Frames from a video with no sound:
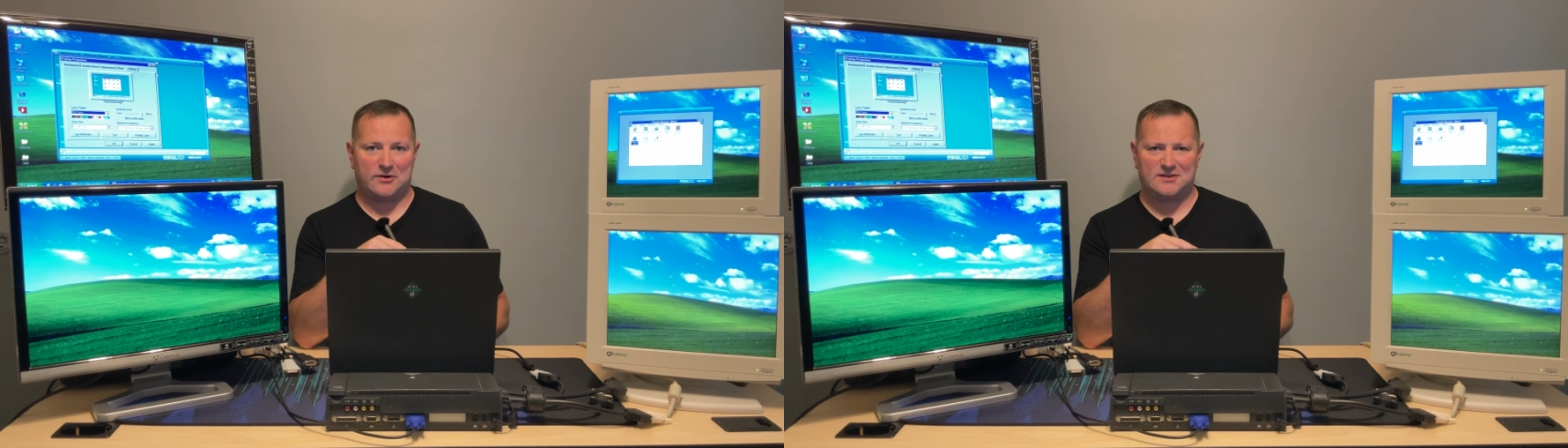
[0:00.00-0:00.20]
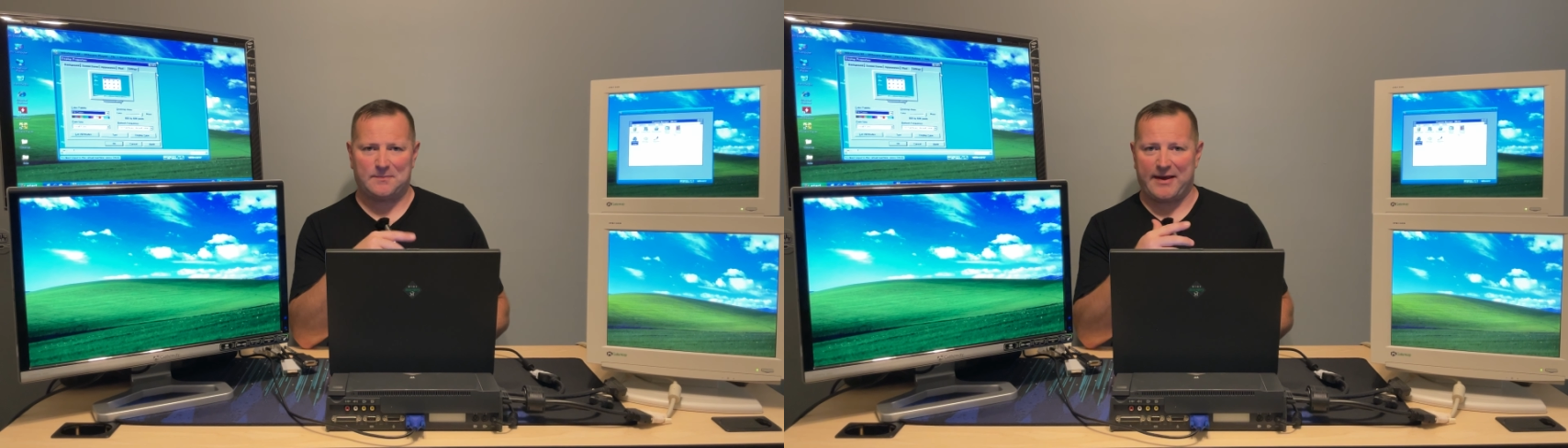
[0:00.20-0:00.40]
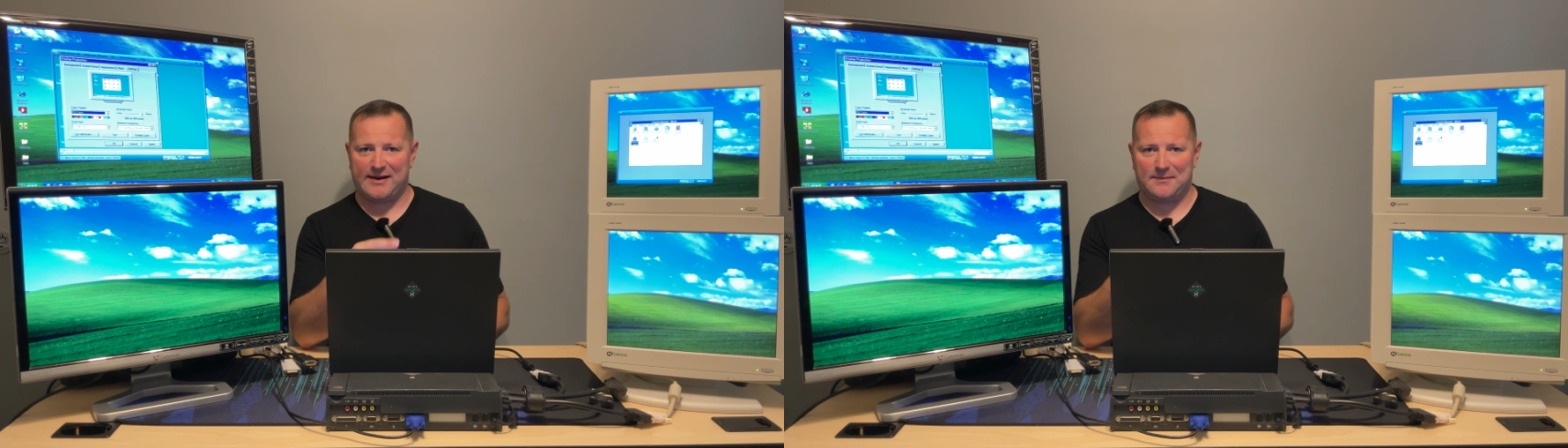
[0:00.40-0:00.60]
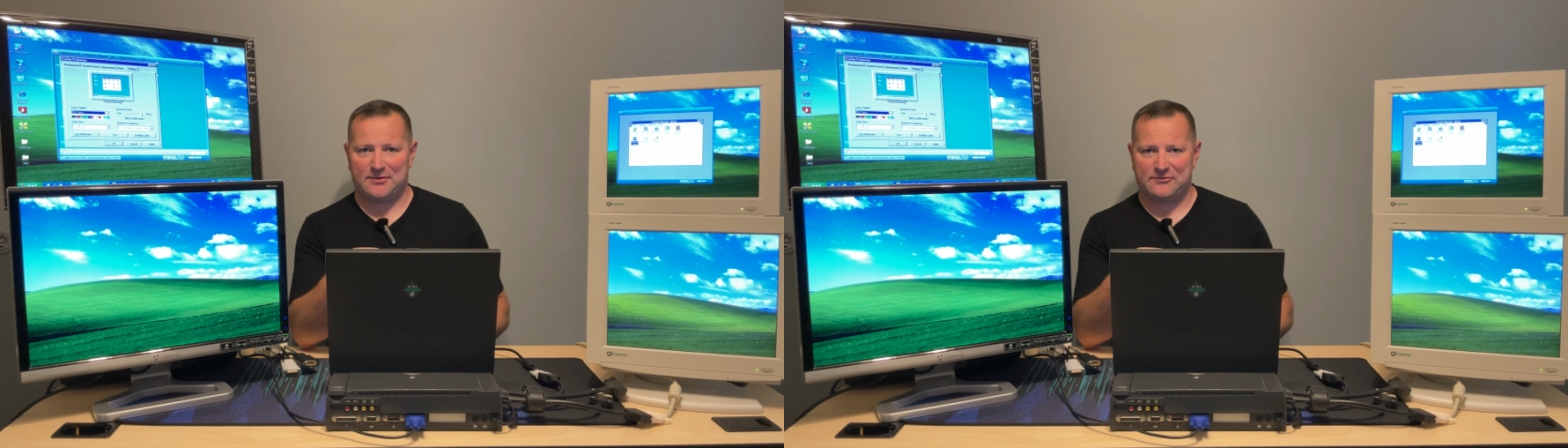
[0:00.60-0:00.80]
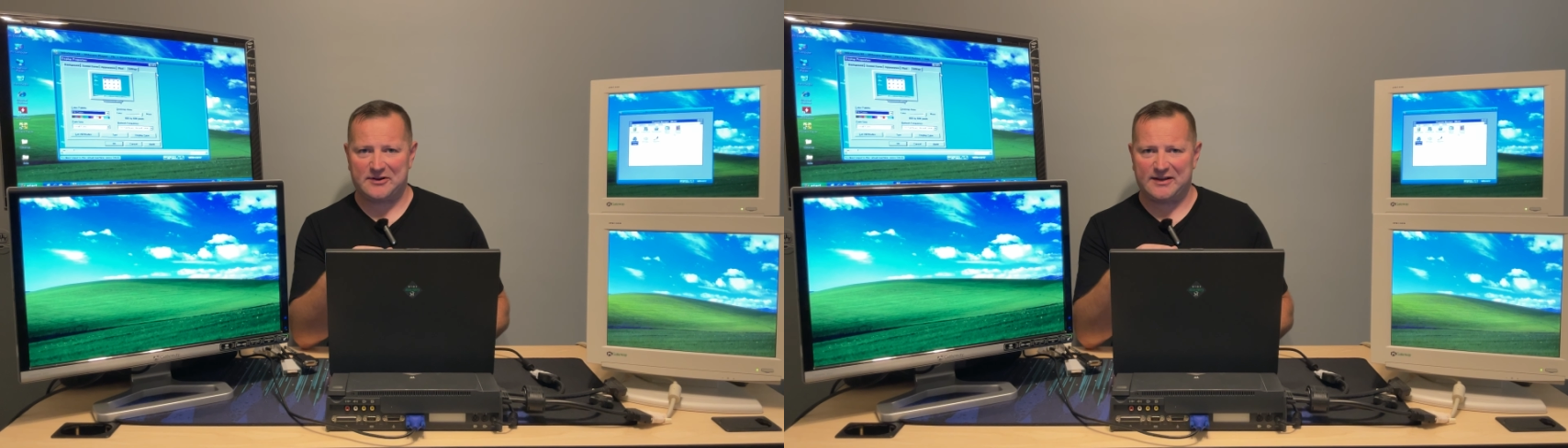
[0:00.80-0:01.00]
It's a Pentium
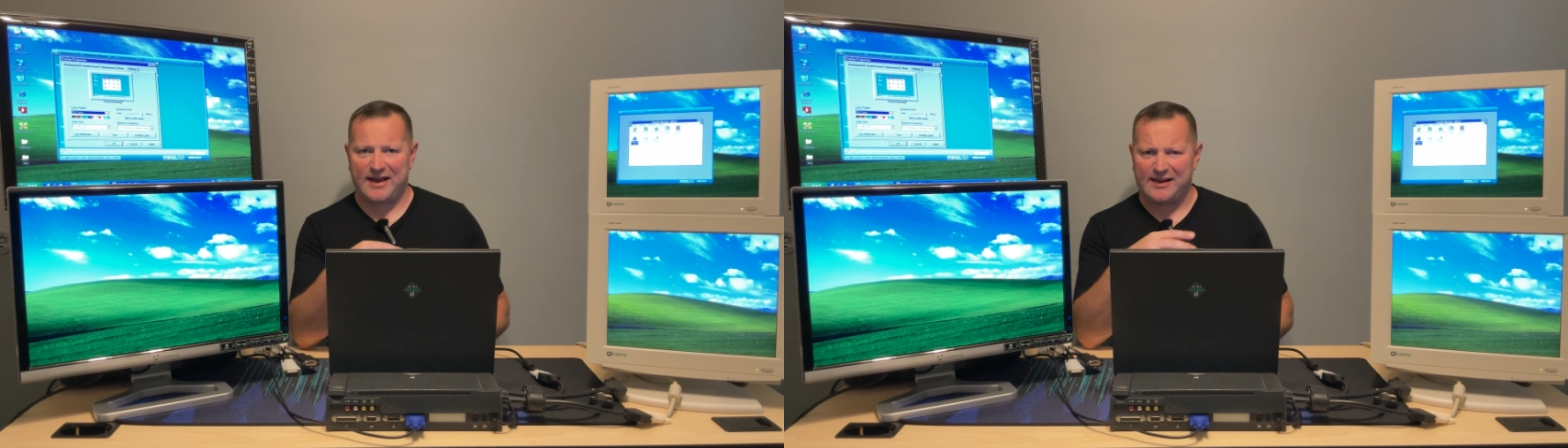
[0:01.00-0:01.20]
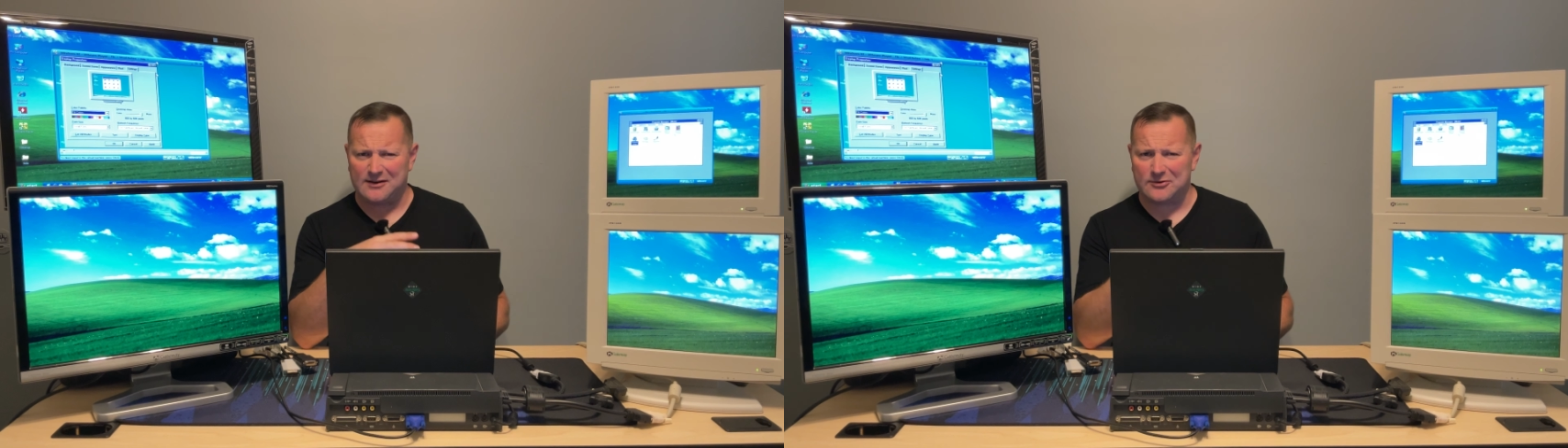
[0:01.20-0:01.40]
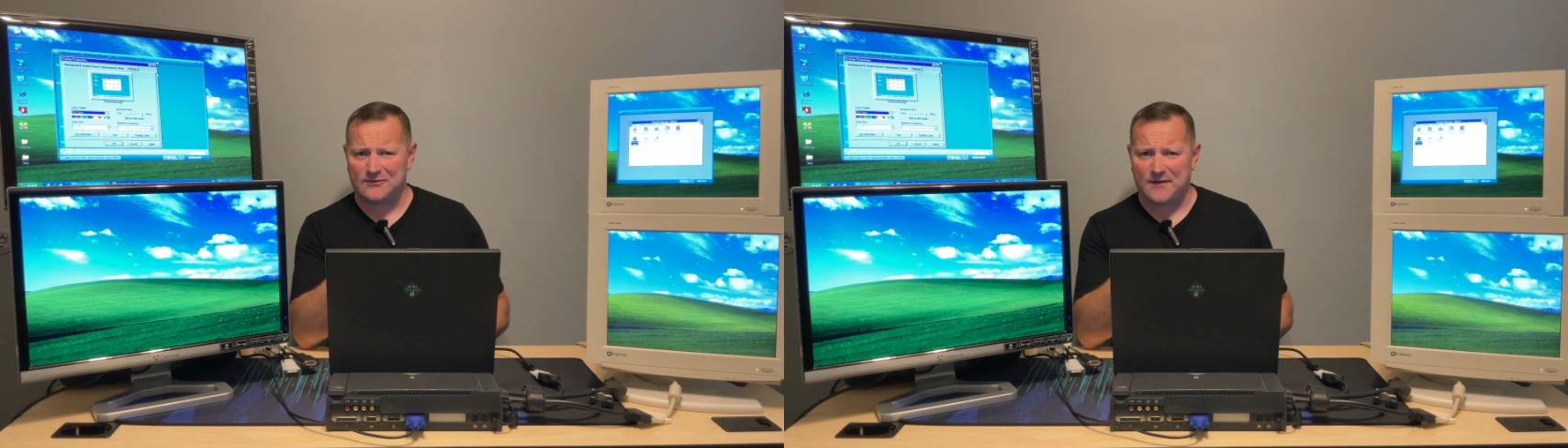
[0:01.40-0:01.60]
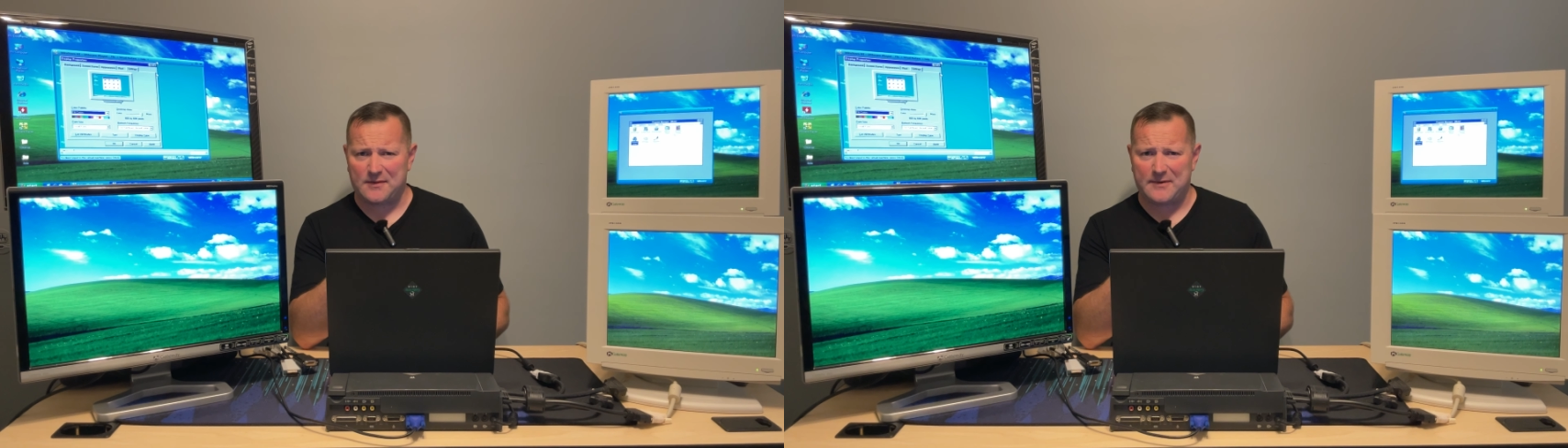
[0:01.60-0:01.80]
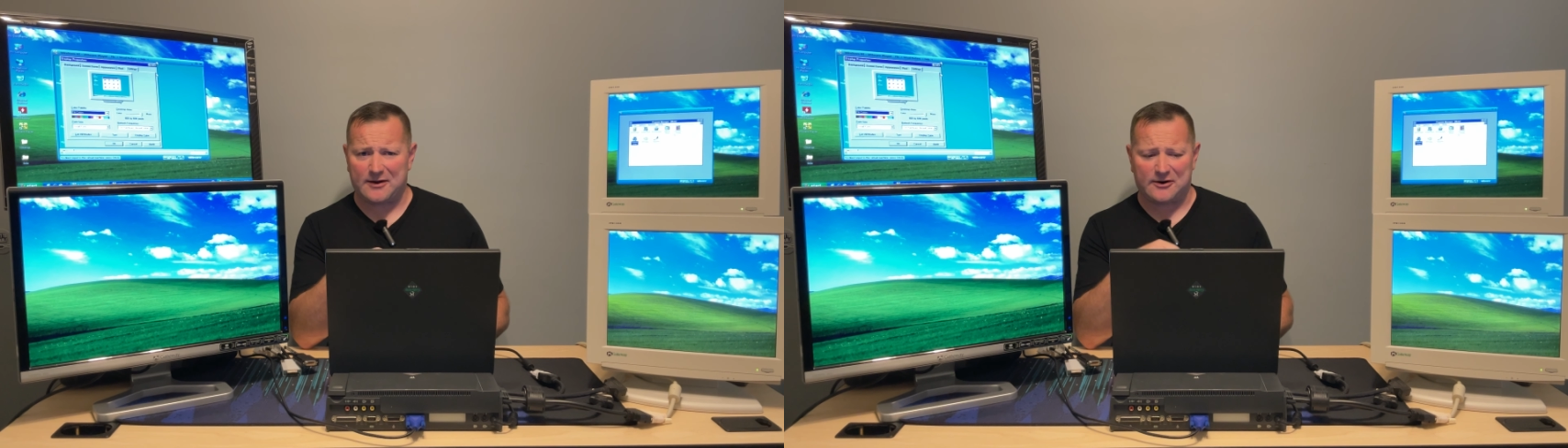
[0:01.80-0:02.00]
3, 850
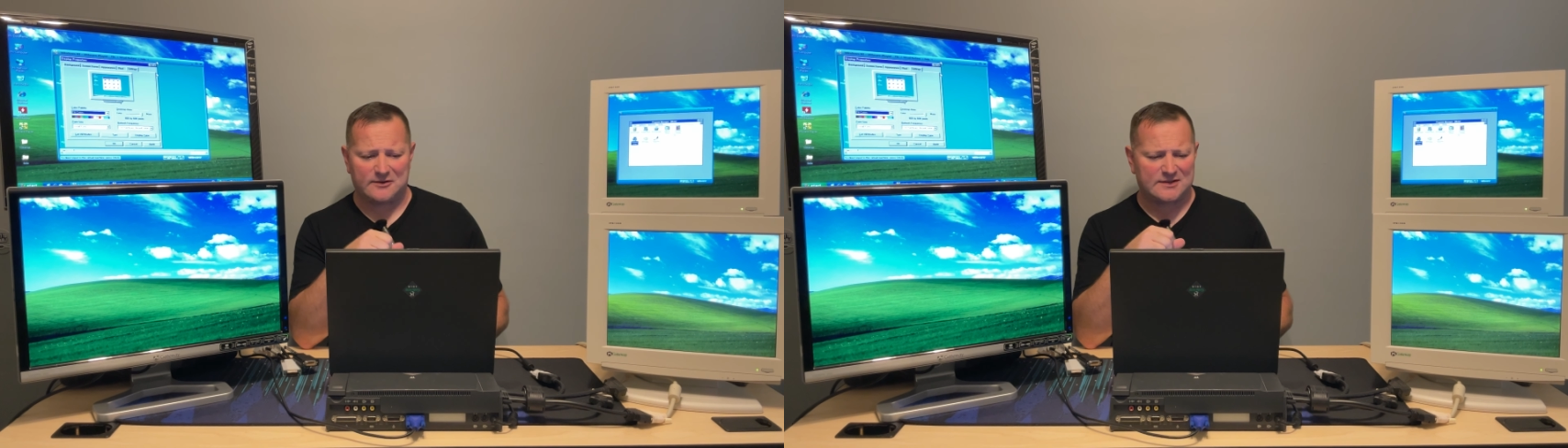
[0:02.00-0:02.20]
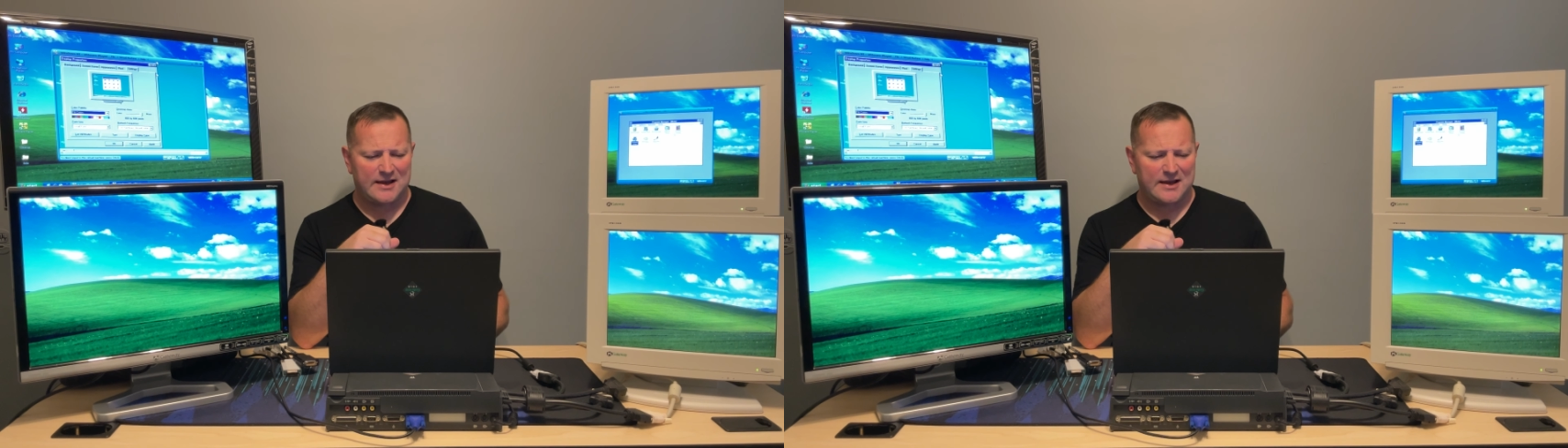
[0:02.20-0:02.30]
megahertz.